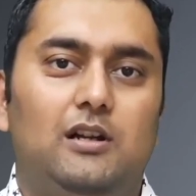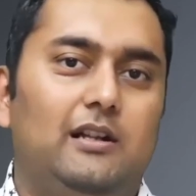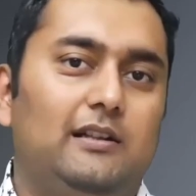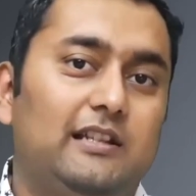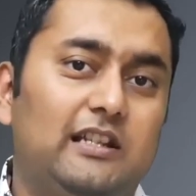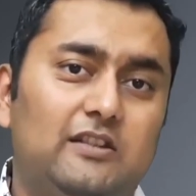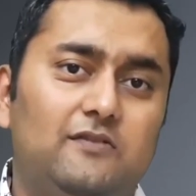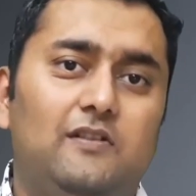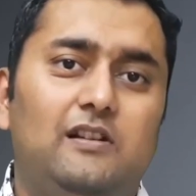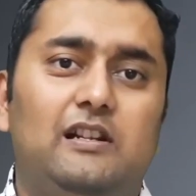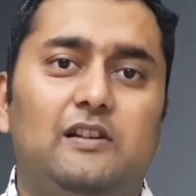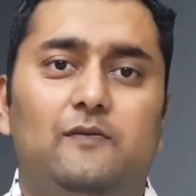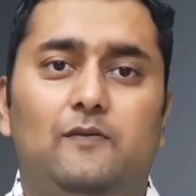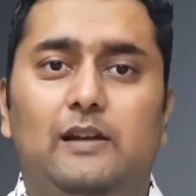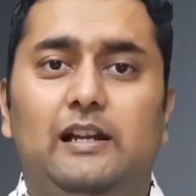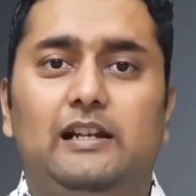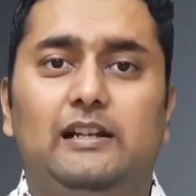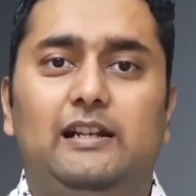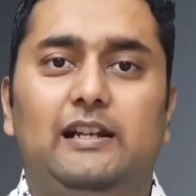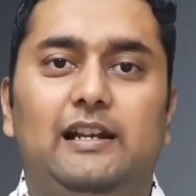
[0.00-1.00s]
This will
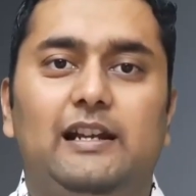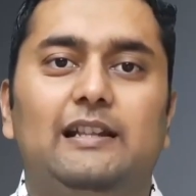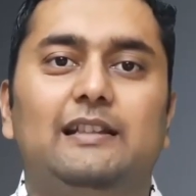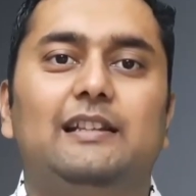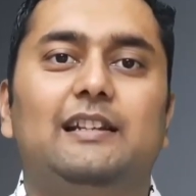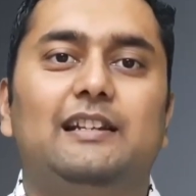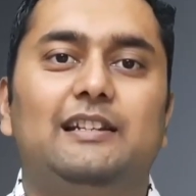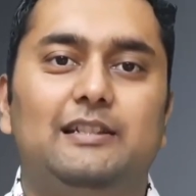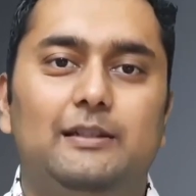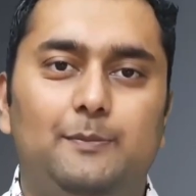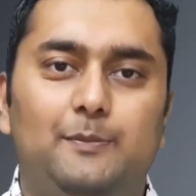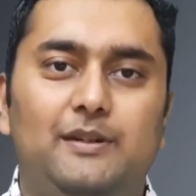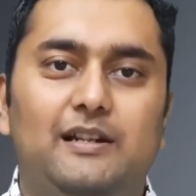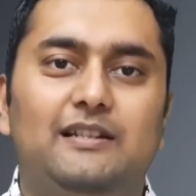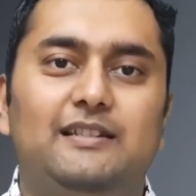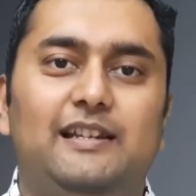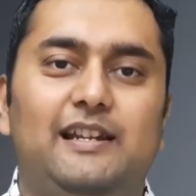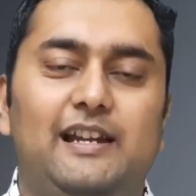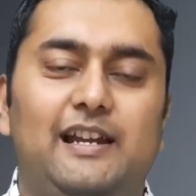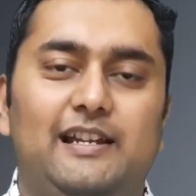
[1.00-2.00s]
reflect in the
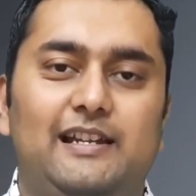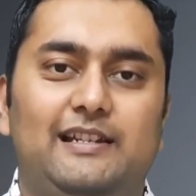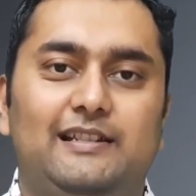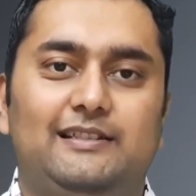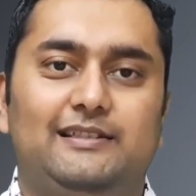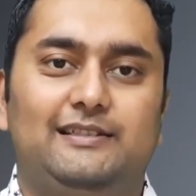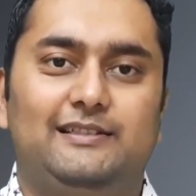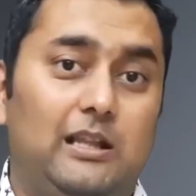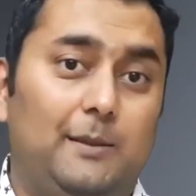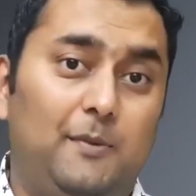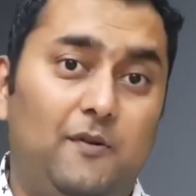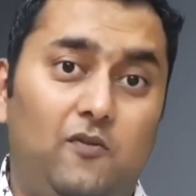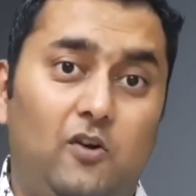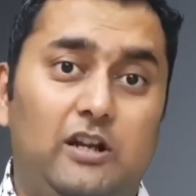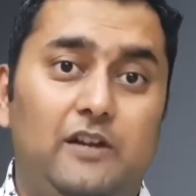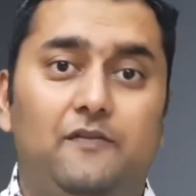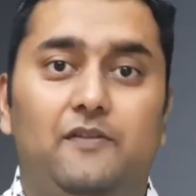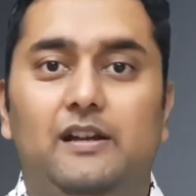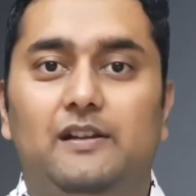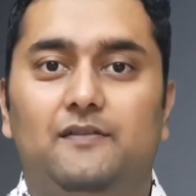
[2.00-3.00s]
recipient's AIS. Number
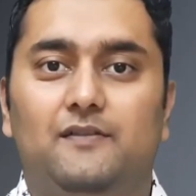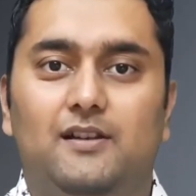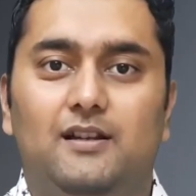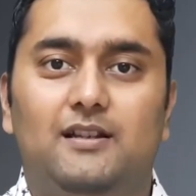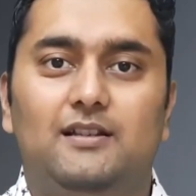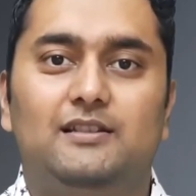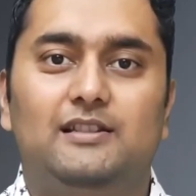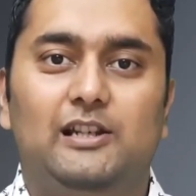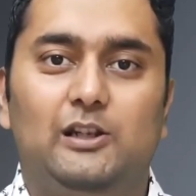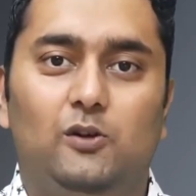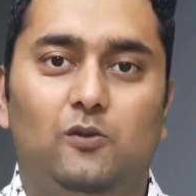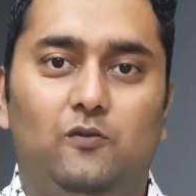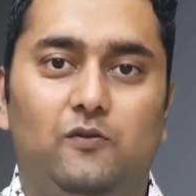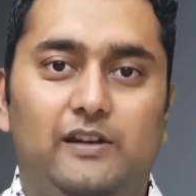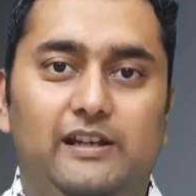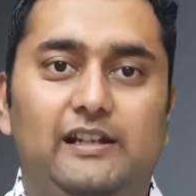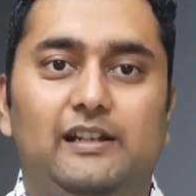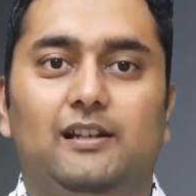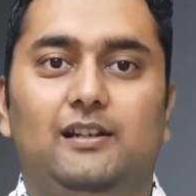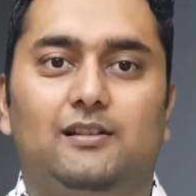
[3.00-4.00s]
45, sale of
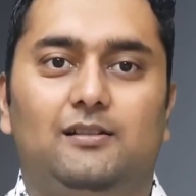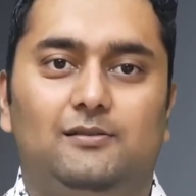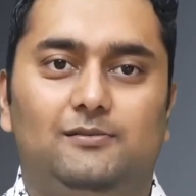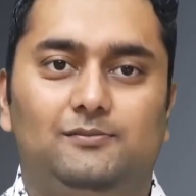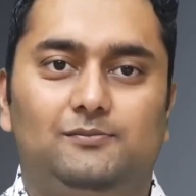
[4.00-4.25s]
vehicle.